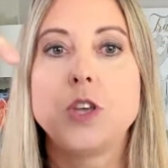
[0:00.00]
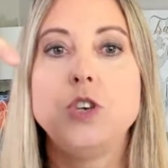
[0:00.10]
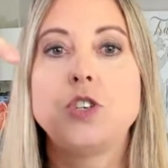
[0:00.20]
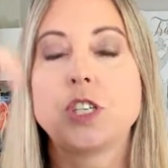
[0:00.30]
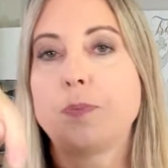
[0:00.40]

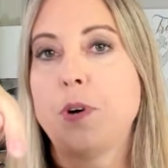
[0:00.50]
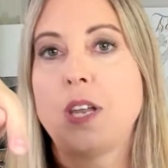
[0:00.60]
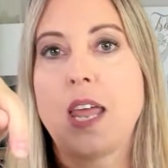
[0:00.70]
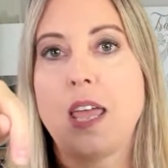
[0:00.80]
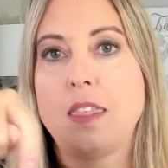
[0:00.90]
you just
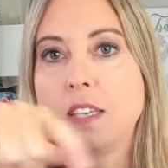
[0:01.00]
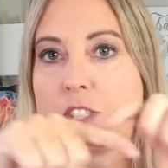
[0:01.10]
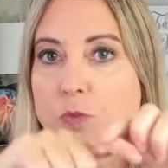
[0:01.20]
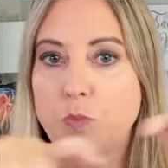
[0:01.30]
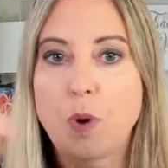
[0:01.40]
put
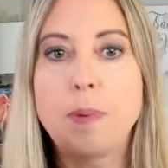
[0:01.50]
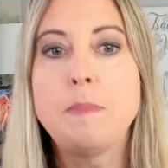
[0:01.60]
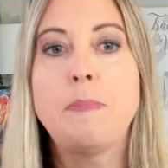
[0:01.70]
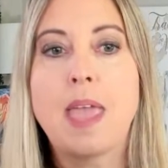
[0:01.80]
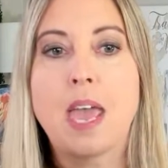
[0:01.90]
this
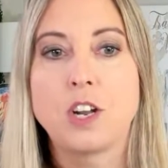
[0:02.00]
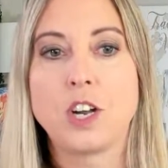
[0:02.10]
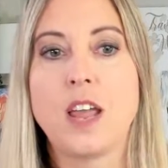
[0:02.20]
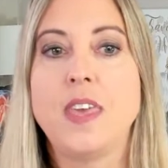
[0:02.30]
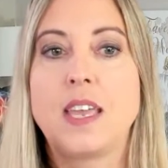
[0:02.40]
ribbon
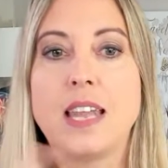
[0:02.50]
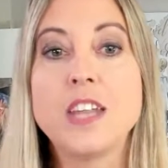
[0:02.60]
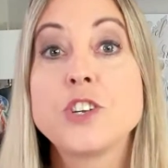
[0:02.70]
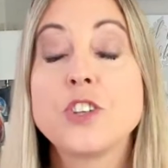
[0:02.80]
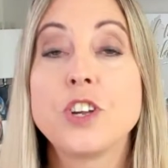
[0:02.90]
banner, and they can
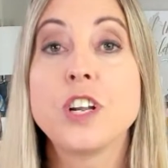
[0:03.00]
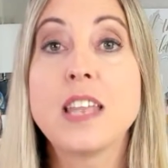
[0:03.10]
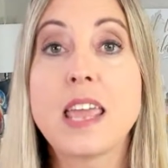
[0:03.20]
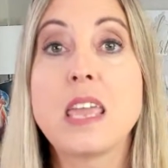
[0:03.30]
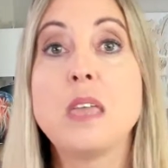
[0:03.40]
enter their
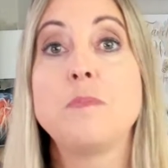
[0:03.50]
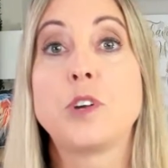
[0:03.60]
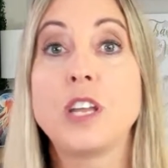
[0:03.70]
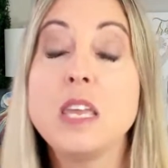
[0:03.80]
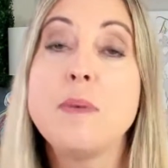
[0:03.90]
name,
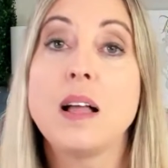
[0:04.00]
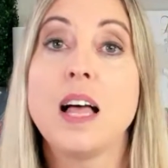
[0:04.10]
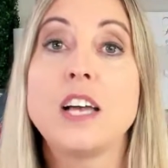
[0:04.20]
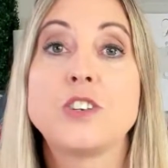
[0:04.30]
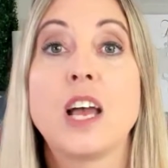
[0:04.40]
their email
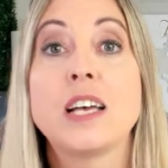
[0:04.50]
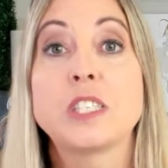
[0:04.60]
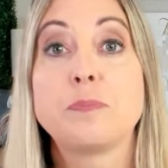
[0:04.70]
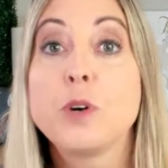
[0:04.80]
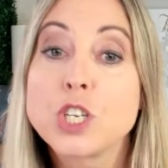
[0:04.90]

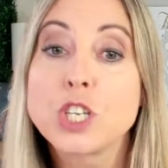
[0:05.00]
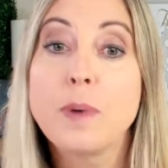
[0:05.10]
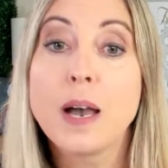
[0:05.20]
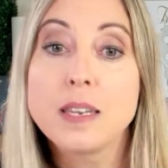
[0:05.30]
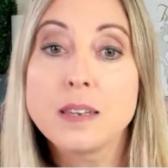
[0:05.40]
address, push
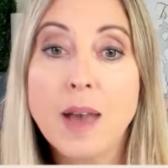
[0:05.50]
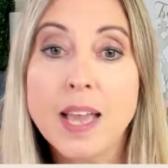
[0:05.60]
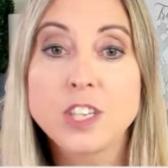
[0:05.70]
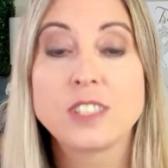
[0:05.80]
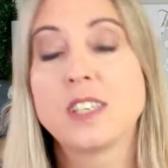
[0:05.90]
the button,
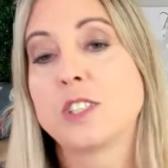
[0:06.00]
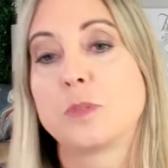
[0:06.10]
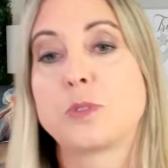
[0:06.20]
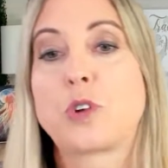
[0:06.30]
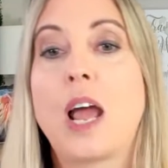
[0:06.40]
mine just says
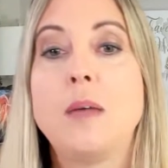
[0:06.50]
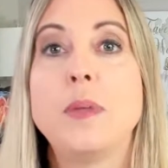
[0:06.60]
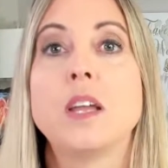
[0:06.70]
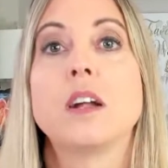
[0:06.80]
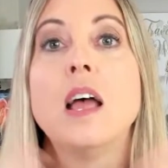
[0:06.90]
subscribe
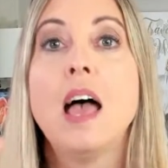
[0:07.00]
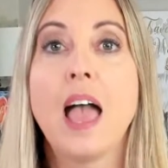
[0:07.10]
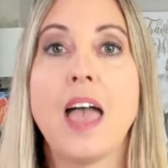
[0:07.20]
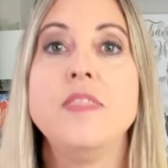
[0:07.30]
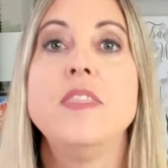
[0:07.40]
here,
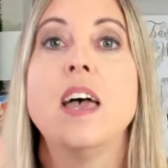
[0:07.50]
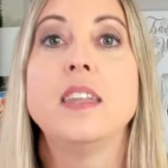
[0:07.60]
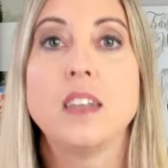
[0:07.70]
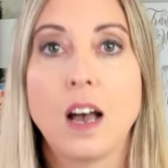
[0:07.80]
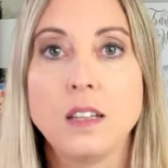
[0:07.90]
and
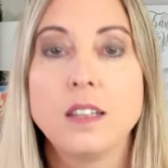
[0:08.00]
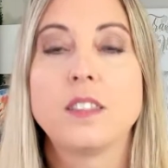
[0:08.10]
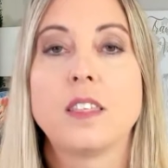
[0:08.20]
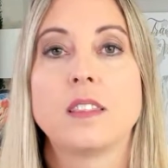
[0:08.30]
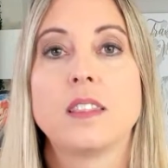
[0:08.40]
then a
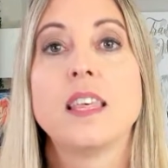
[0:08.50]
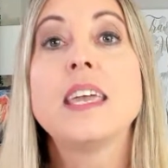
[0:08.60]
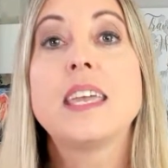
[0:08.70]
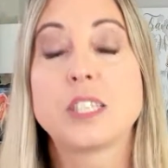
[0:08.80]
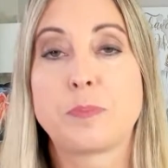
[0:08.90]

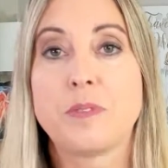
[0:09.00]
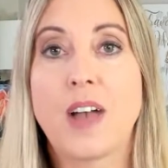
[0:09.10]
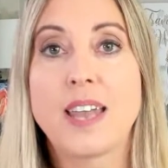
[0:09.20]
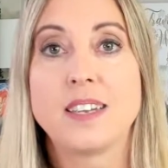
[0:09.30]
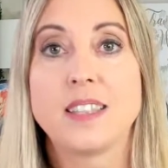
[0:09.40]
link gets
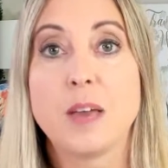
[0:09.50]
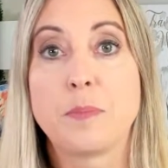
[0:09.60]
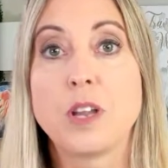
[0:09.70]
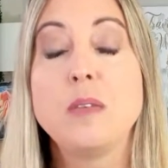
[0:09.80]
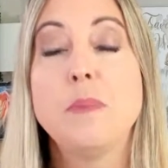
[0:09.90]
provided to
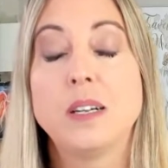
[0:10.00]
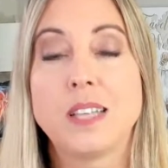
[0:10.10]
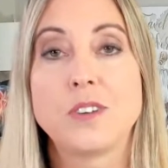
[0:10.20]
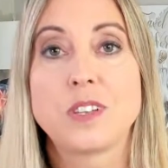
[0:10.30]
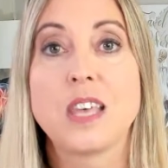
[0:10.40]
them or
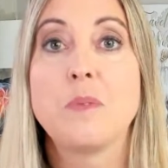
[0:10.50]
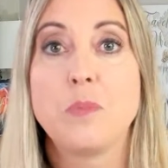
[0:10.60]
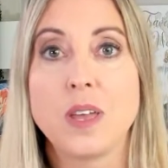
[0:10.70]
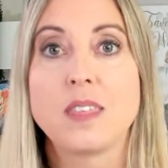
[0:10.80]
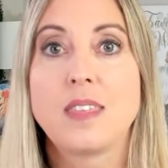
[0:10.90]
emailed out to them with